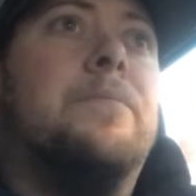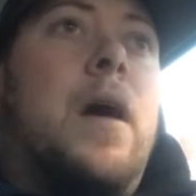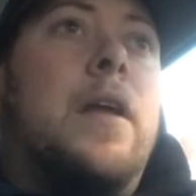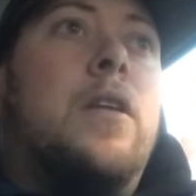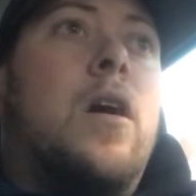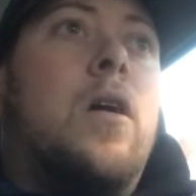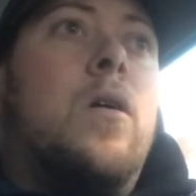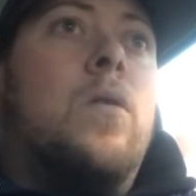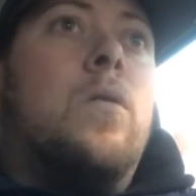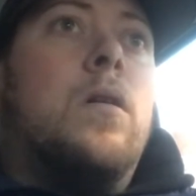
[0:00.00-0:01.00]
I
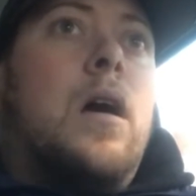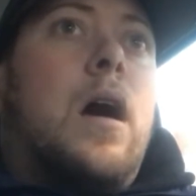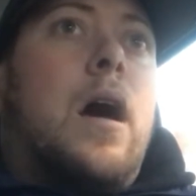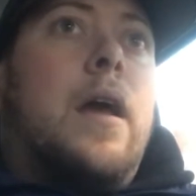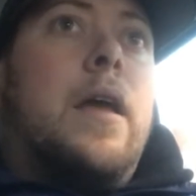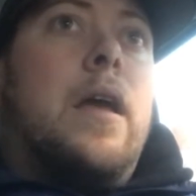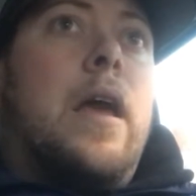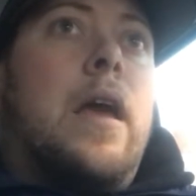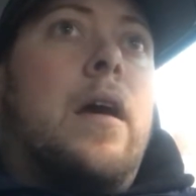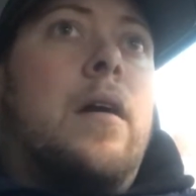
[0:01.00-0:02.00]
know I
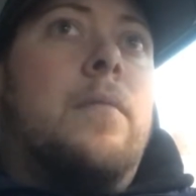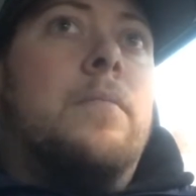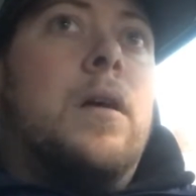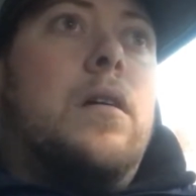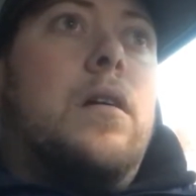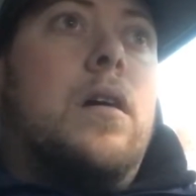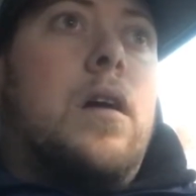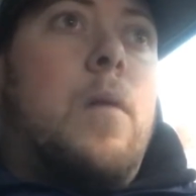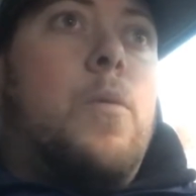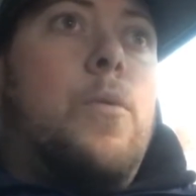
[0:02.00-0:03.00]
am a
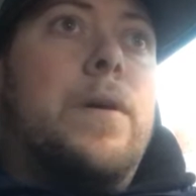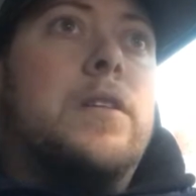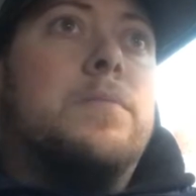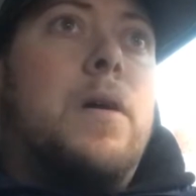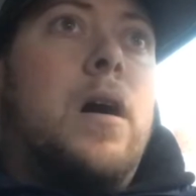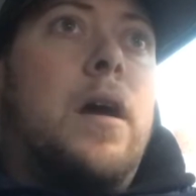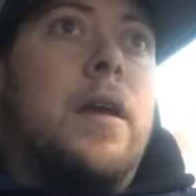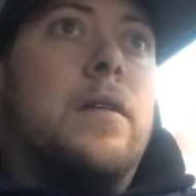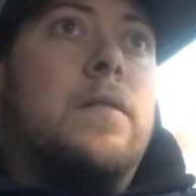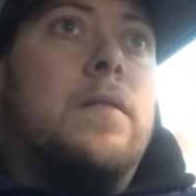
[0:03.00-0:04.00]
couple weeks
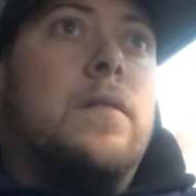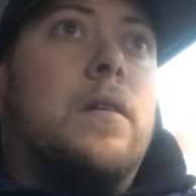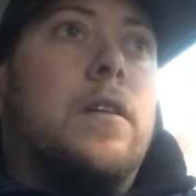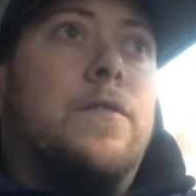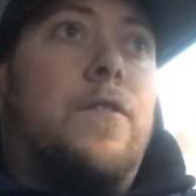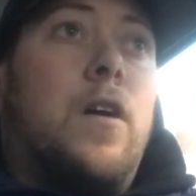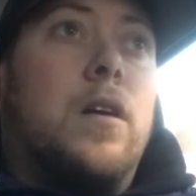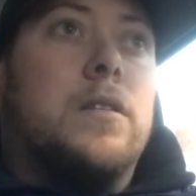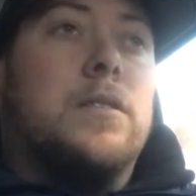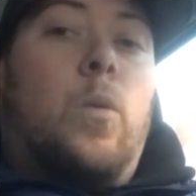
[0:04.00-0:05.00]
behind as
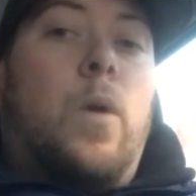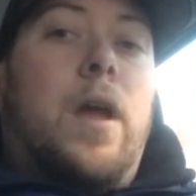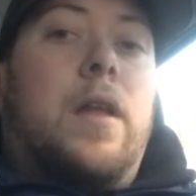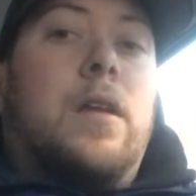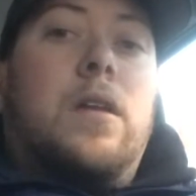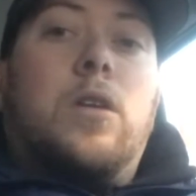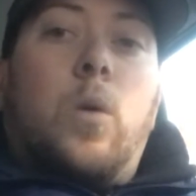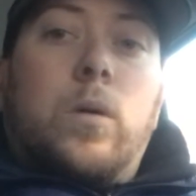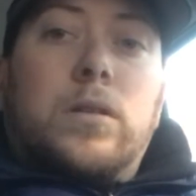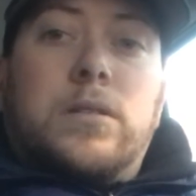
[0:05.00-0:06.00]
far as when
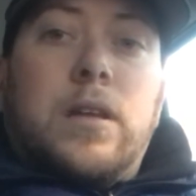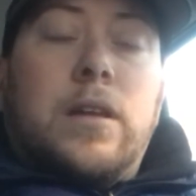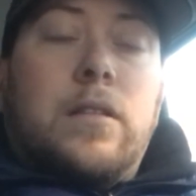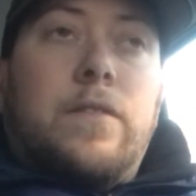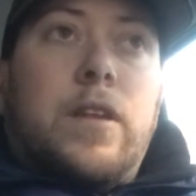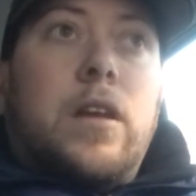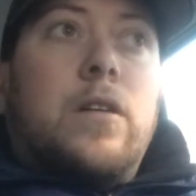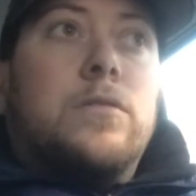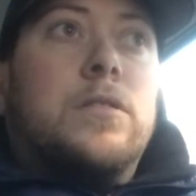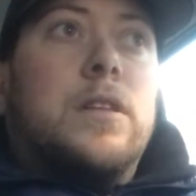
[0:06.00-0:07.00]
you're seeing the
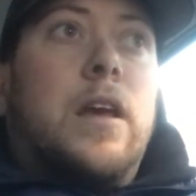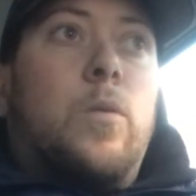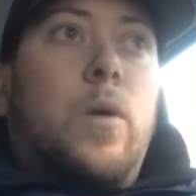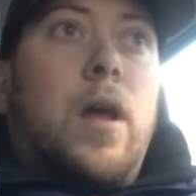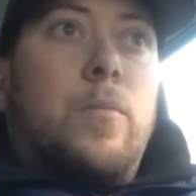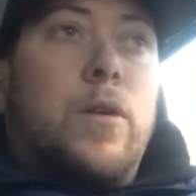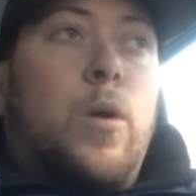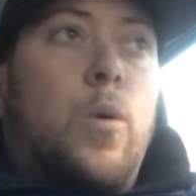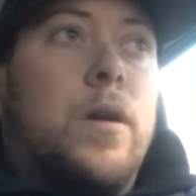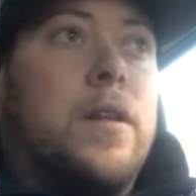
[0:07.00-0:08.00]
videos and when I'm
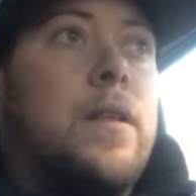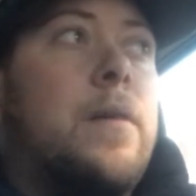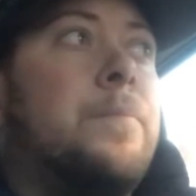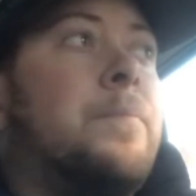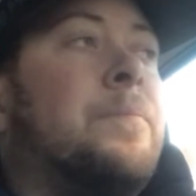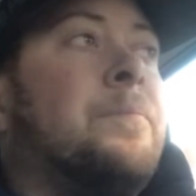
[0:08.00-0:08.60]
recording them,